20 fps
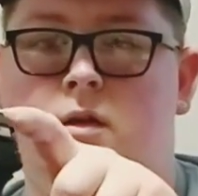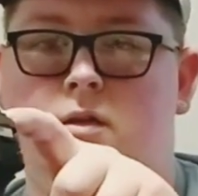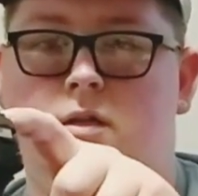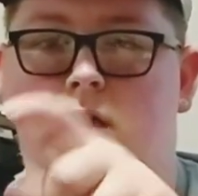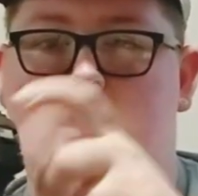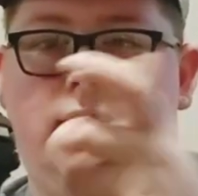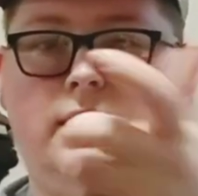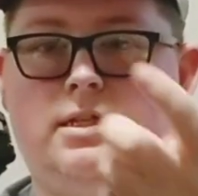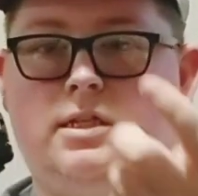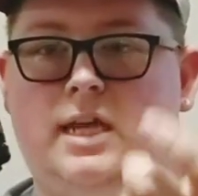
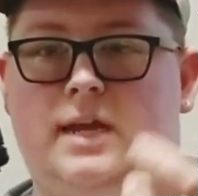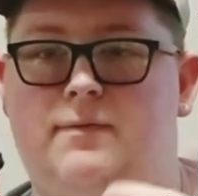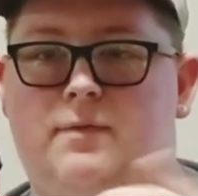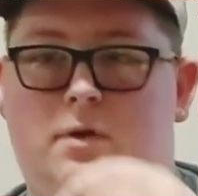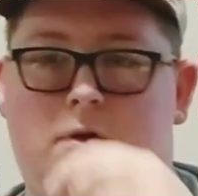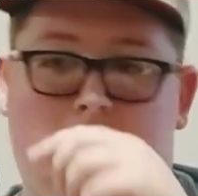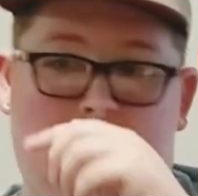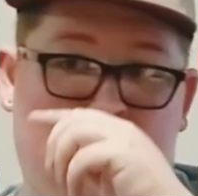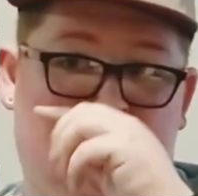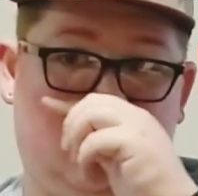to save the
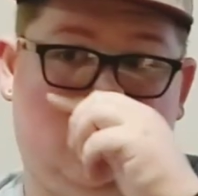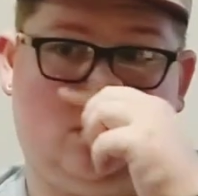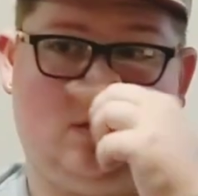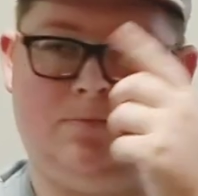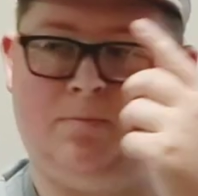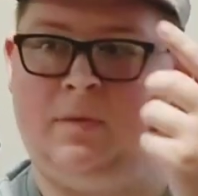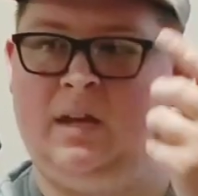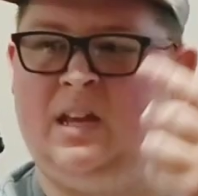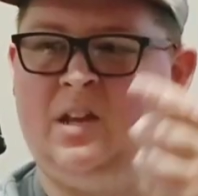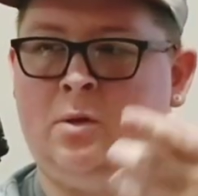cost,
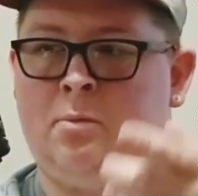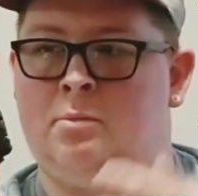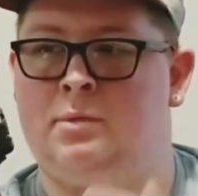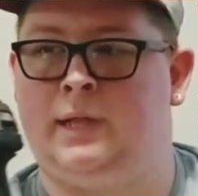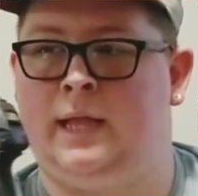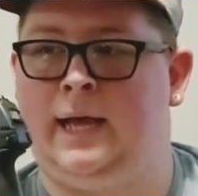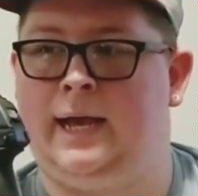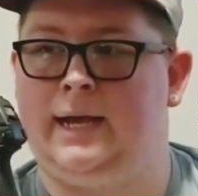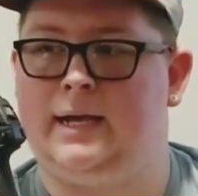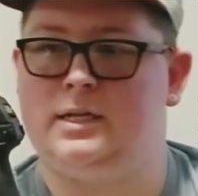and they're
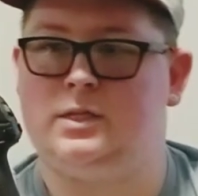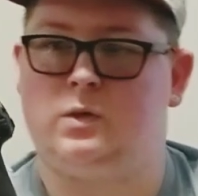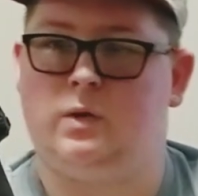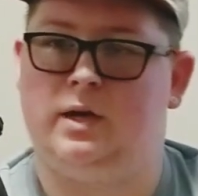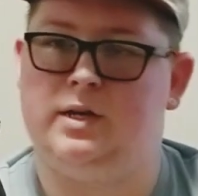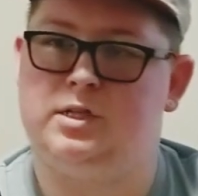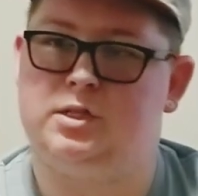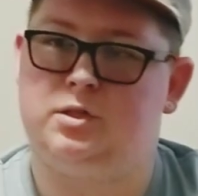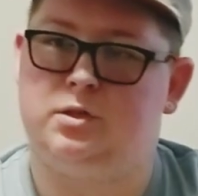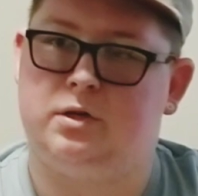black. So
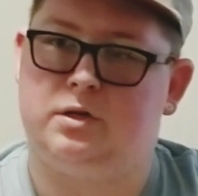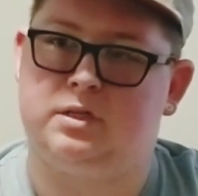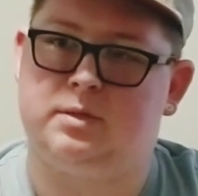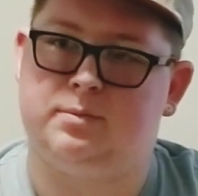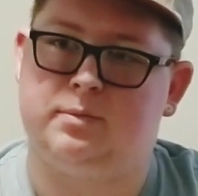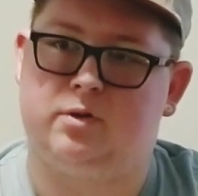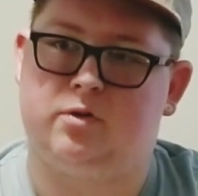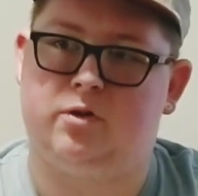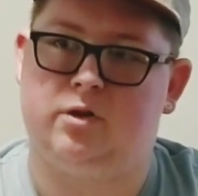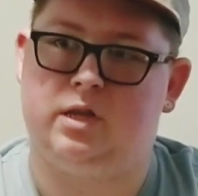I just took
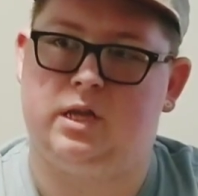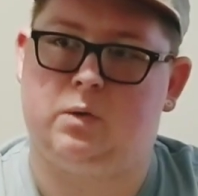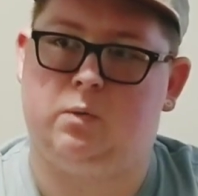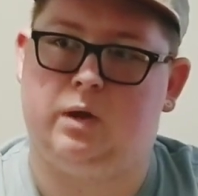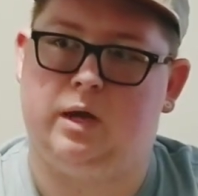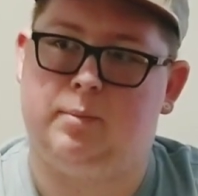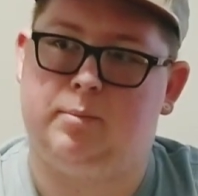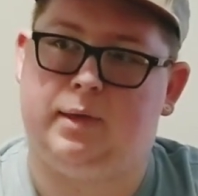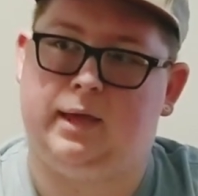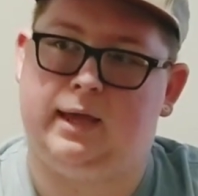some acrylic
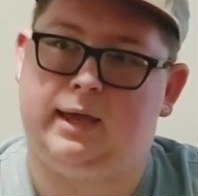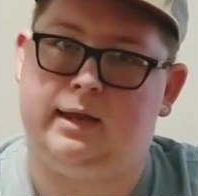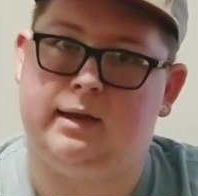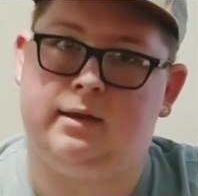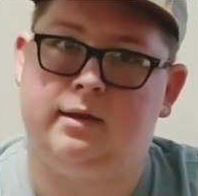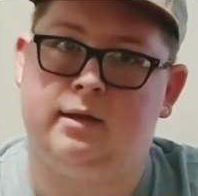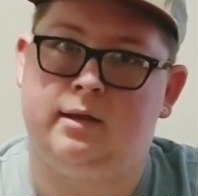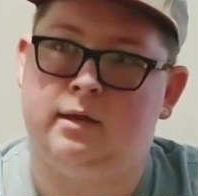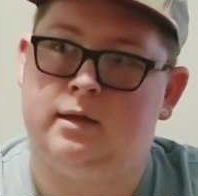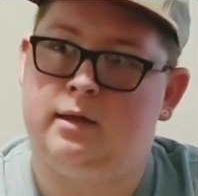white
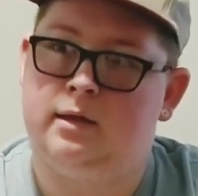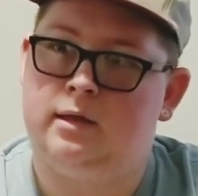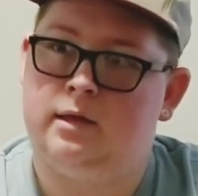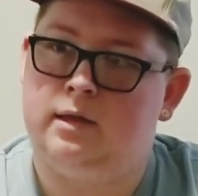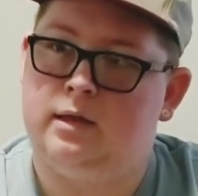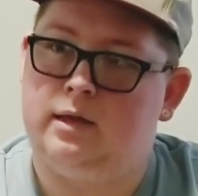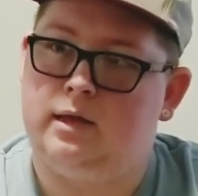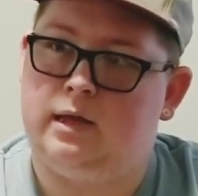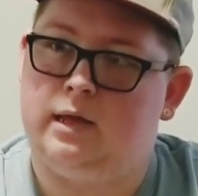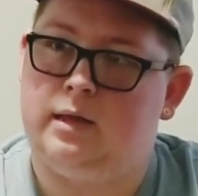paint
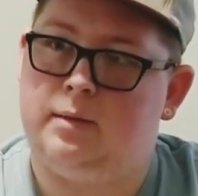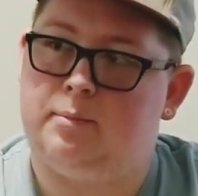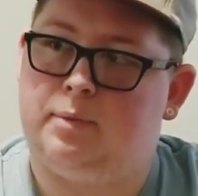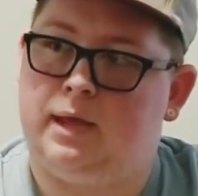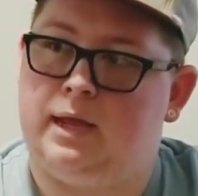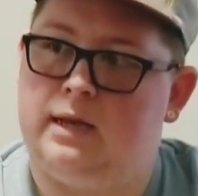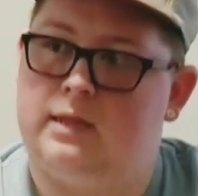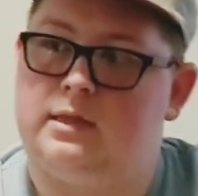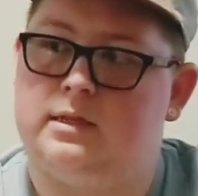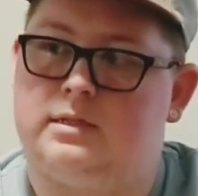and
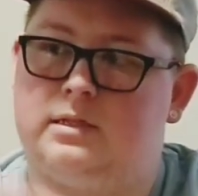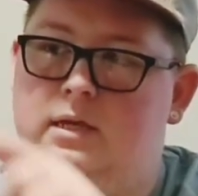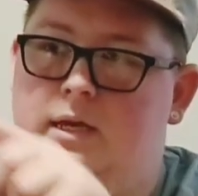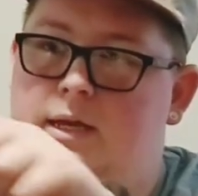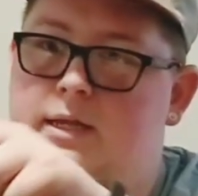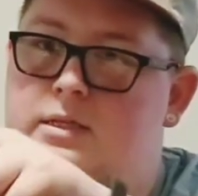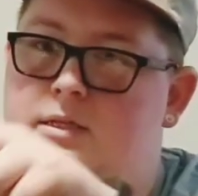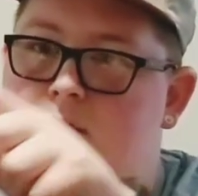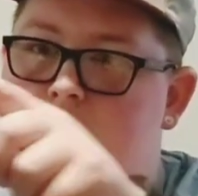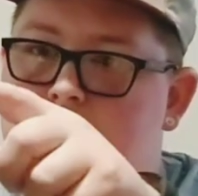painted the
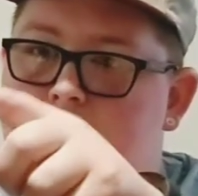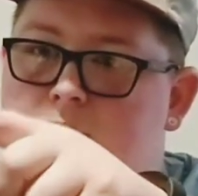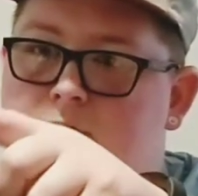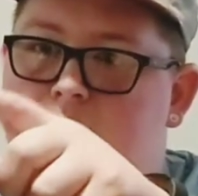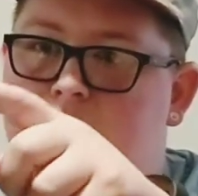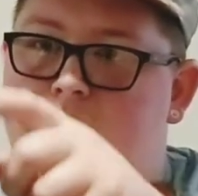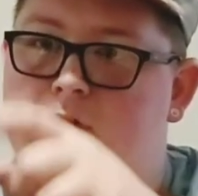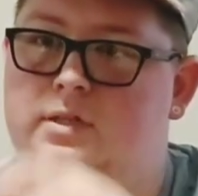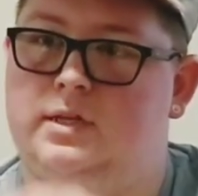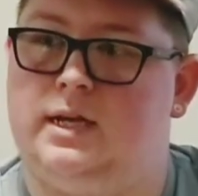sights, the
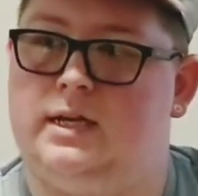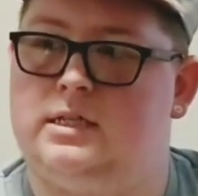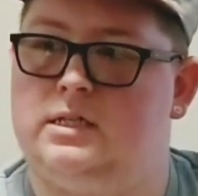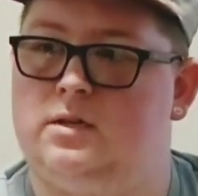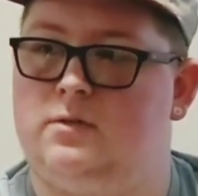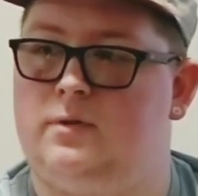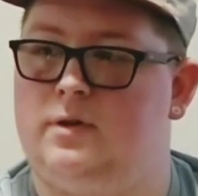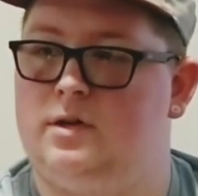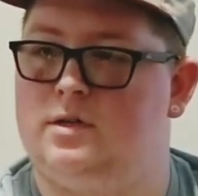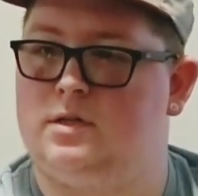front sights
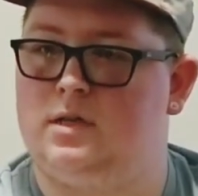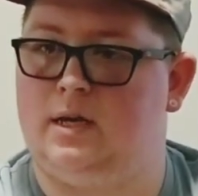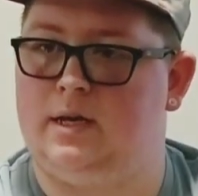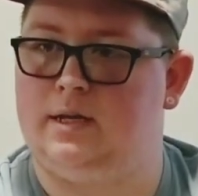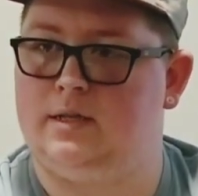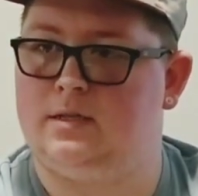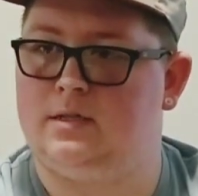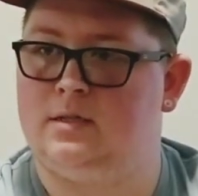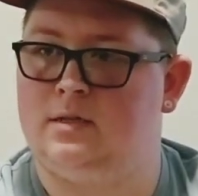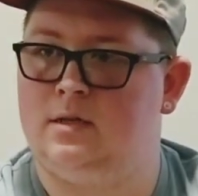and the rear
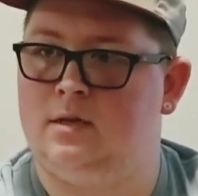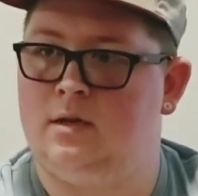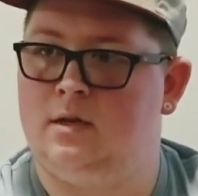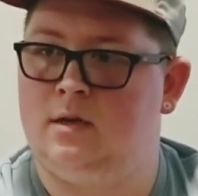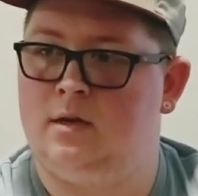sights.